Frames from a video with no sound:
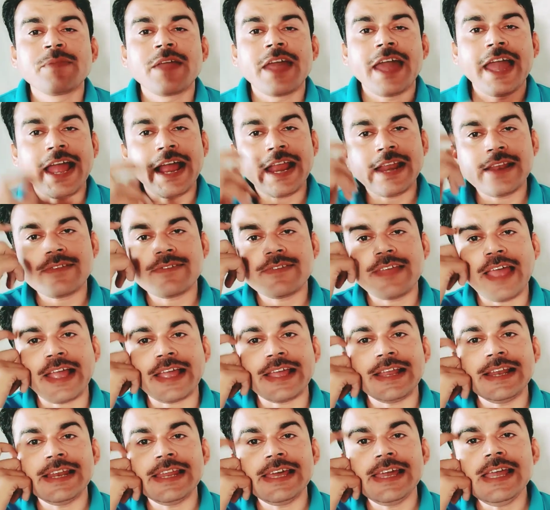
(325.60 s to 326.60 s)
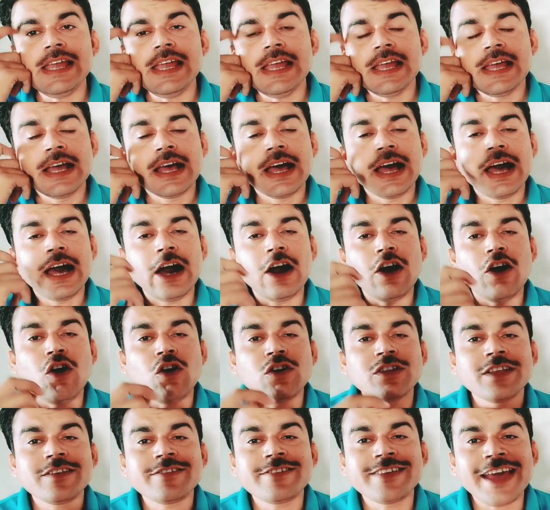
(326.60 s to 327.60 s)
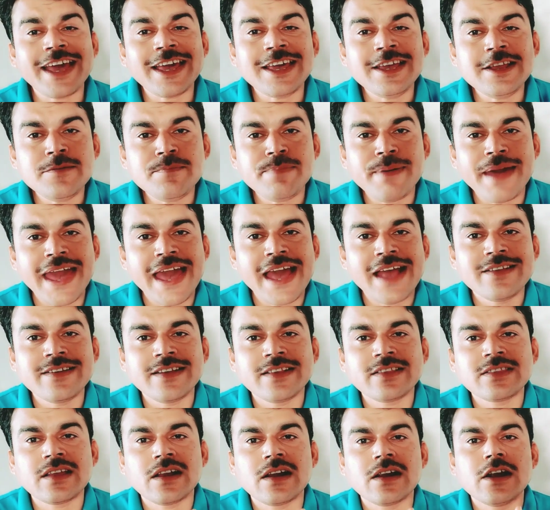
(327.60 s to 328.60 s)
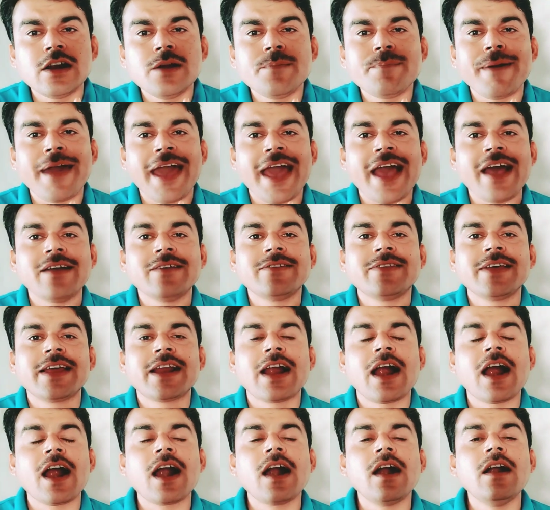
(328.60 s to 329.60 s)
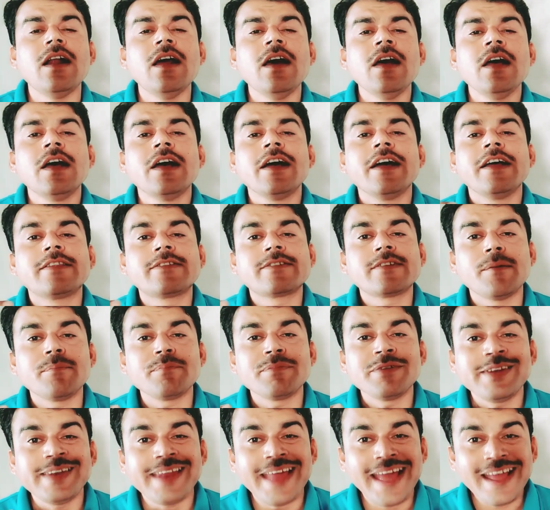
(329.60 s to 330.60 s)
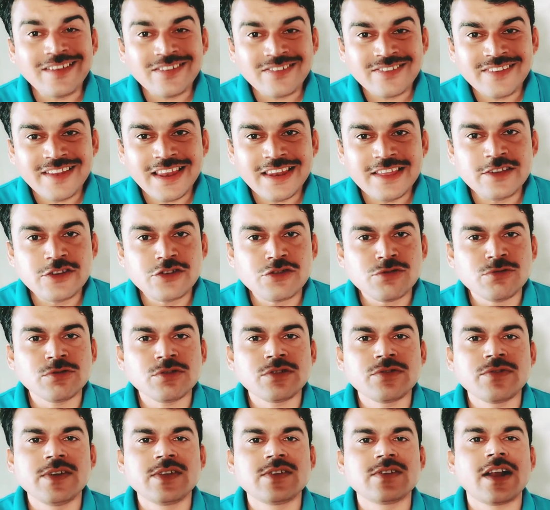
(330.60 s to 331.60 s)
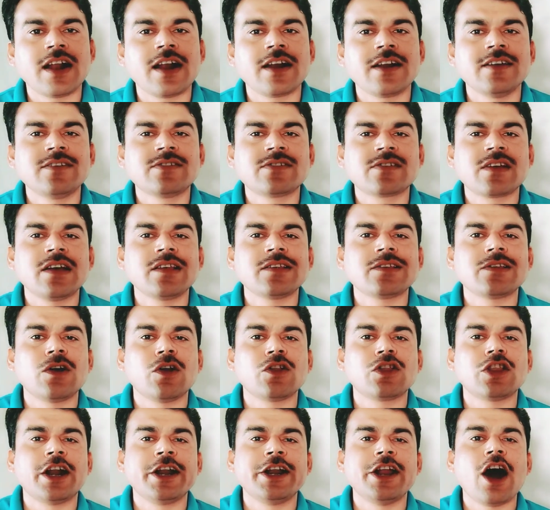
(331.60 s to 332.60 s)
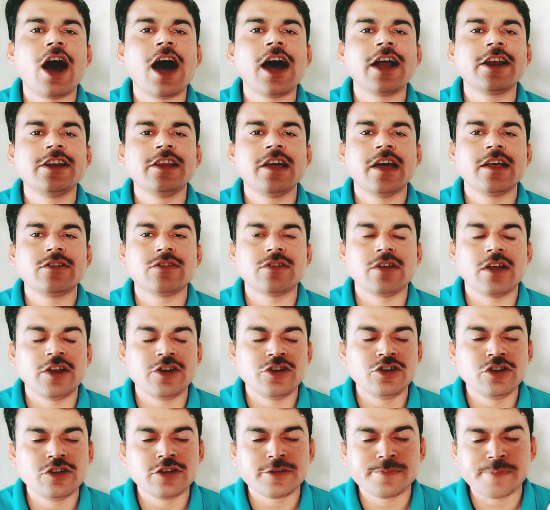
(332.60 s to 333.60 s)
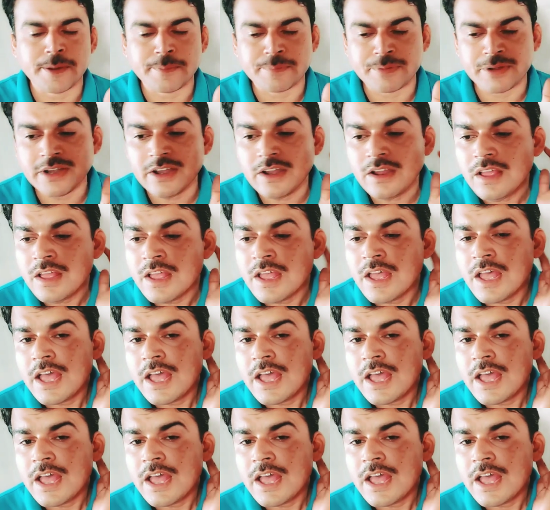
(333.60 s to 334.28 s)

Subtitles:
and secondly on the second page and third page there are some national issues which are discussed on the Dawn newspaper.